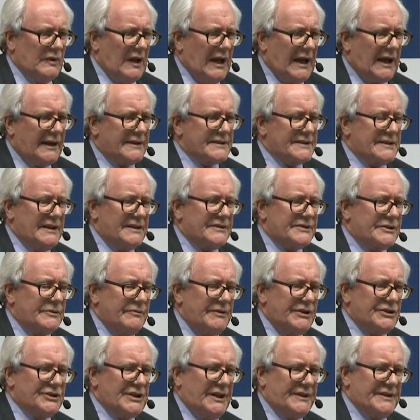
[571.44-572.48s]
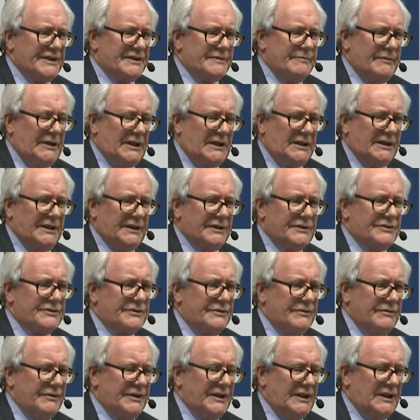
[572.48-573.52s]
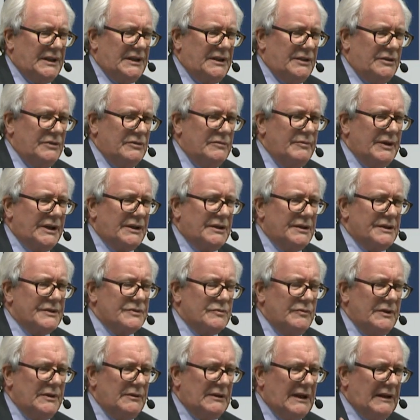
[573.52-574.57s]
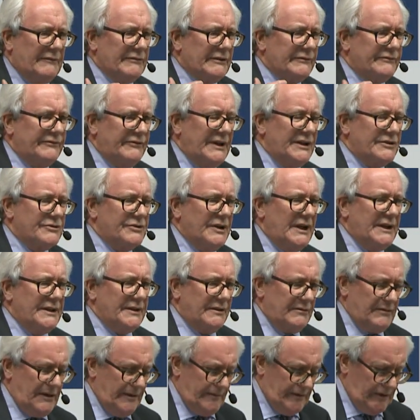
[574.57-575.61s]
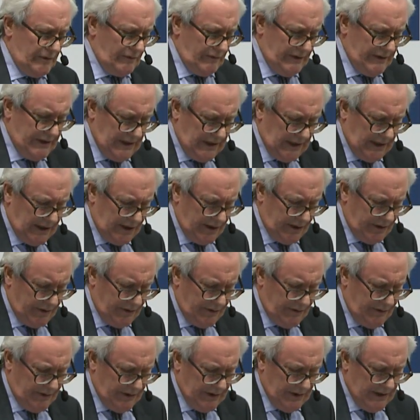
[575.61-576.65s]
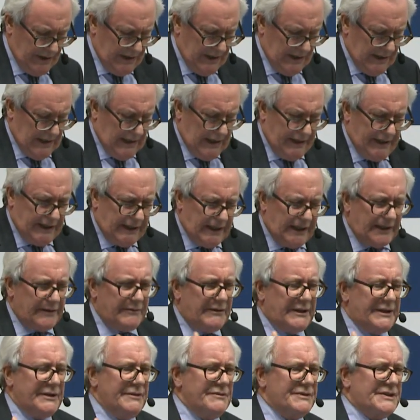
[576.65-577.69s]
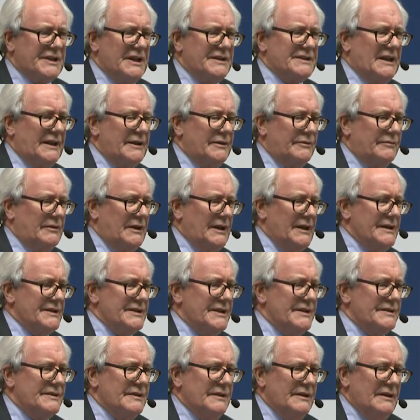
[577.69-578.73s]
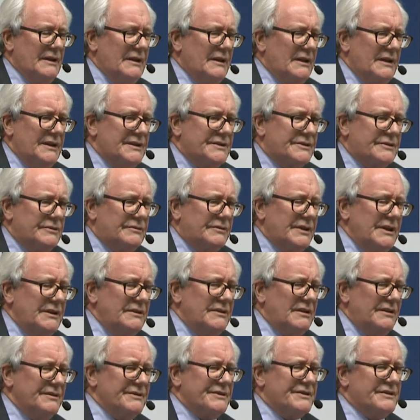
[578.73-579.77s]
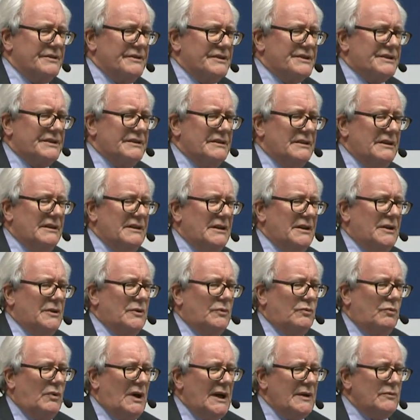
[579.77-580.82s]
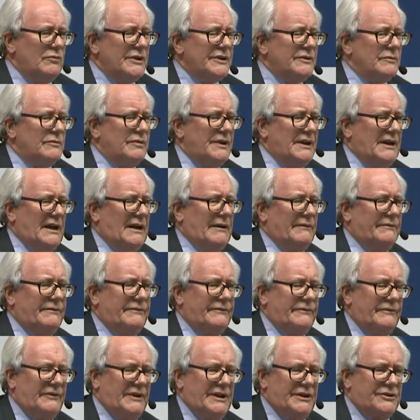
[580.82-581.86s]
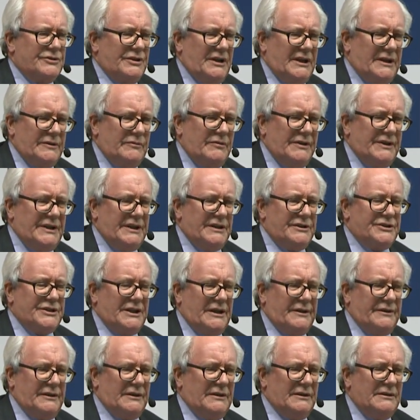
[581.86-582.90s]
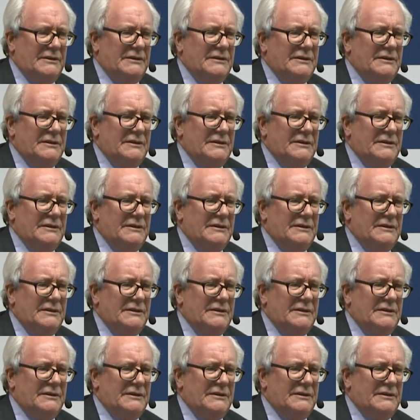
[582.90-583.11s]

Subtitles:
access to each other's markets through the EU because we will have a free trade agreement with the EU. I think anyone who says otherwise is talking nonsense. Why wouldn't we have free trade with each other?